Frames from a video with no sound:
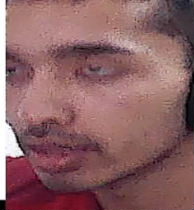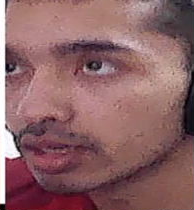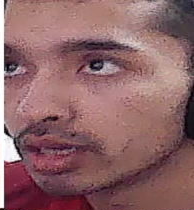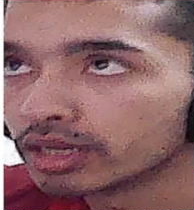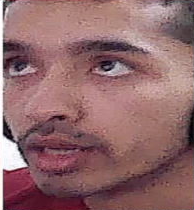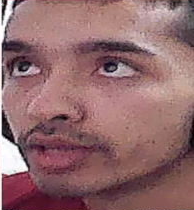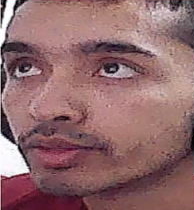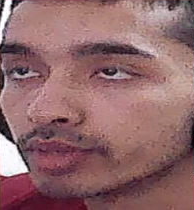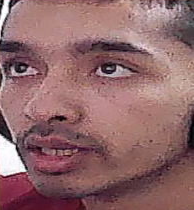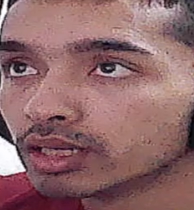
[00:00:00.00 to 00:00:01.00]
It
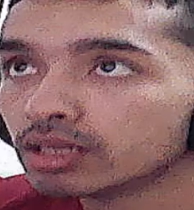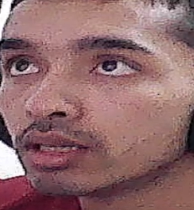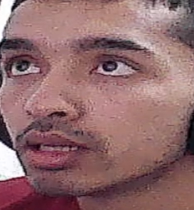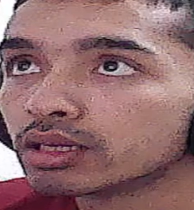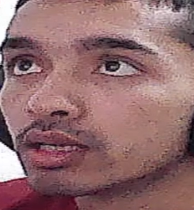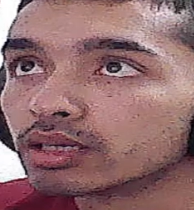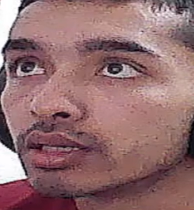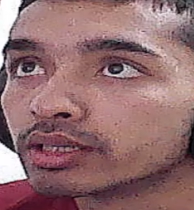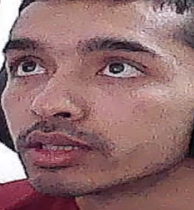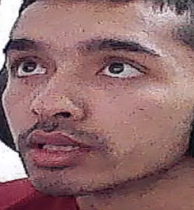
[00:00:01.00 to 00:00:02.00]
will
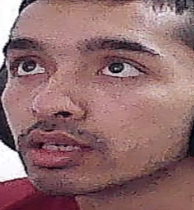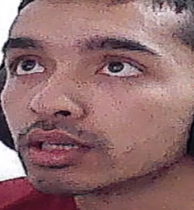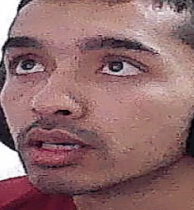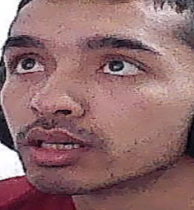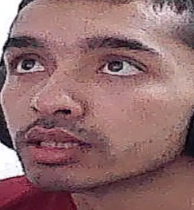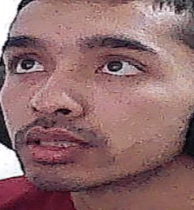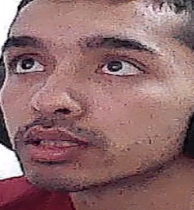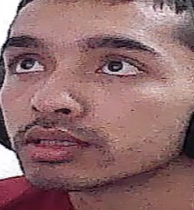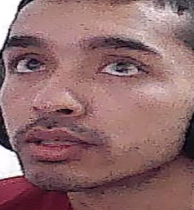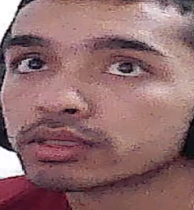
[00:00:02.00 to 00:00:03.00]
return us
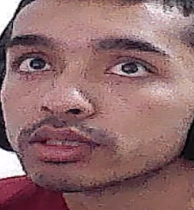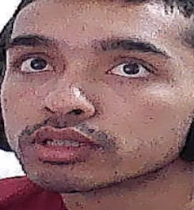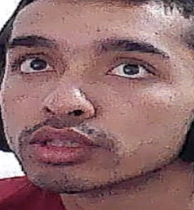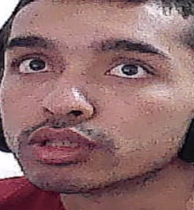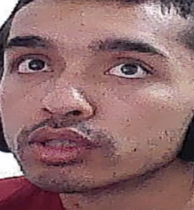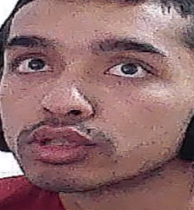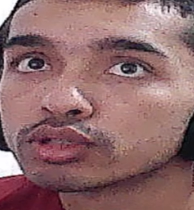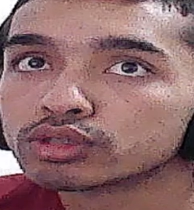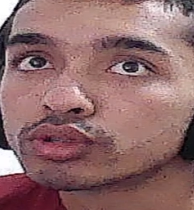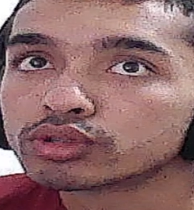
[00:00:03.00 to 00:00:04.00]

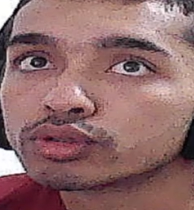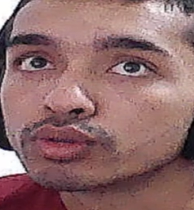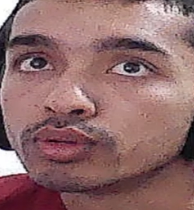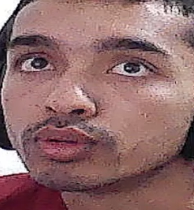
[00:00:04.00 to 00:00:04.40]
true,